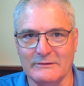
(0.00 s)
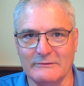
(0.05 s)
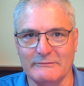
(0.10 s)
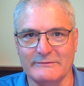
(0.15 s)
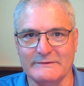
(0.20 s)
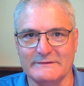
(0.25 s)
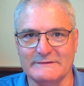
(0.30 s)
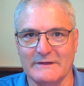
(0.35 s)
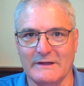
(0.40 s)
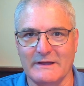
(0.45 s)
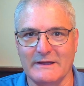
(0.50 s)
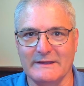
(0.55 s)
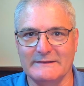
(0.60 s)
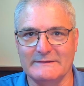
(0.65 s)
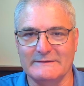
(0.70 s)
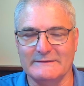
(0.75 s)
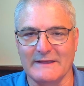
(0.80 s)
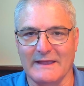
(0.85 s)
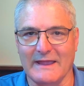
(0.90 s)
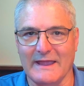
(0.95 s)
for
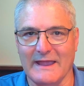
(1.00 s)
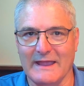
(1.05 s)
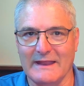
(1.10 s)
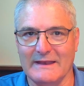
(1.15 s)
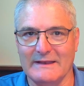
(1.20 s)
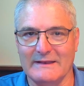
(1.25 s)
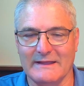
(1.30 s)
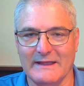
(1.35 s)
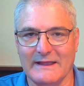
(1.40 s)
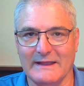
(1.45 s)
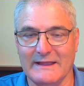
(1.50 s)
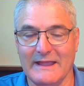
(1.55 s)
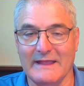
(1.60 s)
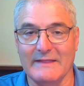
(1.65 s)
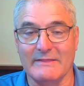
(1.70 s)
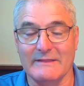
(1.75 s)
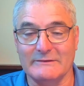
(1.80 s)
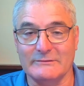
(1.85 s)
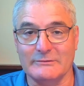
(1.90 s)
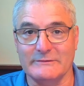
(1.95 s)
science. And
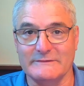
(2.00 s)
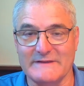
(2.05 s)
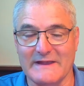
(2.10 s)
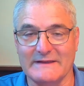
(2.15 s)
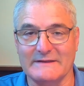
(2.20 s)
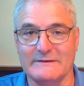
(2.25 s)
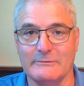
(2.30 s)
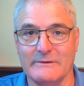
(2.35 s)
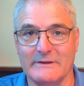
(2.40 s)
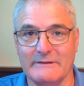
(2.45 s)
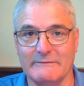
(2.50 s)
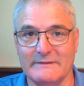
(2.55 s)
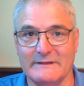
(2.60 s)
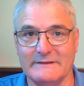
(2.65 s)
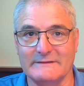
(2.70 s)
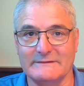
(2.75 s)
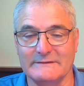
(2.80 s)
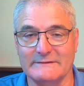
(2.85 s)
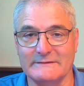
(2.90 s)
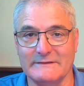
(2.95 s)
again, the trajectory of
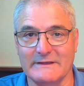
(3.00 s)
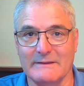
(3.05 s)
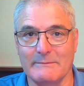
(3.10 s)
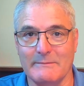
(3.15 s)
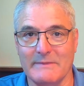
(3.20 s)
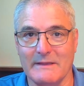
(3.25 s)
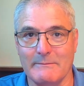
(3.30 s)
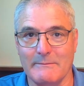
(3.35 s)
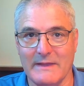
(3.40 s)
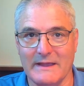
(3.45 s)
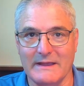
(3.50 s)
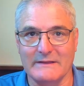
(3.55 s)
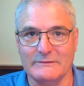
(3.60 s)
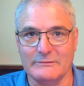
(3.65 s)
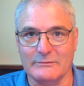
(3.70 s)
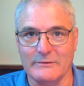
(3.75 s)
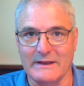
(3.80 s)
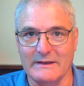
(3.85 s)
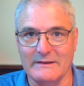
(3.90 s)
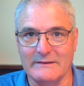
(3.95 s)
this is going to be a mega
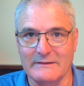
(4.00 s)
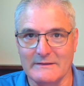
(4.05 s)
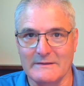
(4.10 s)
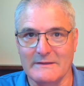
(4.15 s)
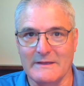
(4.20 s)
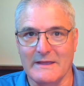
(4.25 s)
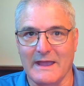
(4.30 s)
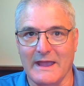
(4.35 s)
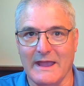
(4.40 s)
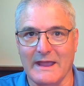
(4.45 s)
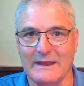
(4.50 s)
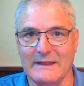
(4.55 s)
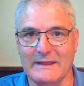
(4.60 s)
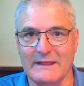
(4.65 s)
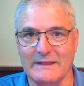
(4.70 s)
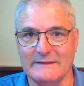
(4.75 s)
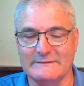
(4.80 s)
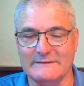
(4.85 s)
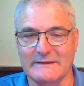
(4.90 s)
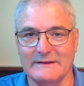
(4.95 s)
trend, and
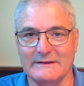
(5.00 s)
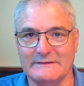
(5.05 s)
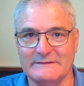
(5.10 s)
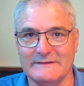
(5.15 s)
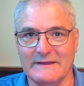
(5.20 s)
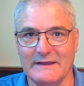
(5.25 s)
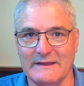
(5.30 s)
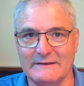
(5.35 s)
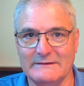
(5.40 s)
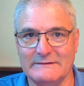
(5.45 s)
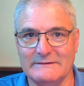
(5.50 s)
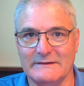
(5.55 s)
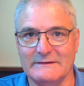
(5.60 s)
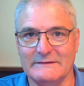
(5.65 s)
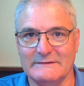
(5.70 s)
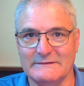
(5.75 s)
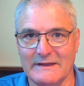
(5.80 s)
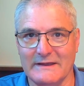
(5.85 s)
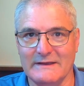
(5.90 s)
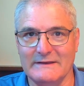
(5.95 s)
it's going to
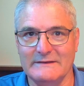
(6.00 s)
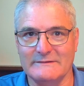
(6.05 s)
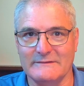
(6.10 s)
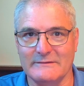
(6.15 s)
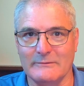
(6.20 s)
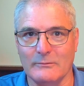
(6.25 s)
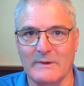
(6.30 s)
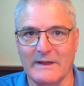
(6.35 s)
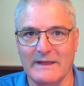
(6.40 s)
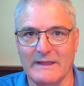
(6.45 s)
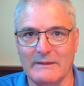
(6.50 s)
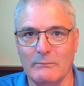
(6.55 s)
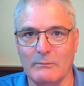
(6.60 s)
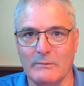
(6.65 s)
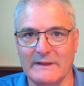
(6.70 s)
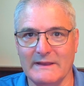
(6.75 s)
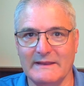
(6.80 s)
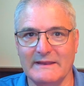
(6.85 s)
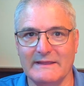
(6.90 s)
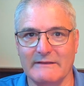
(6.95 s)
change the way
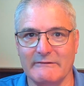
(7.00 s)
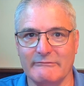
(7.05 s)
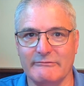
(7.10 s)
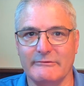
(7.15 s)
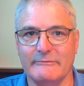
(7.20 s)
we live.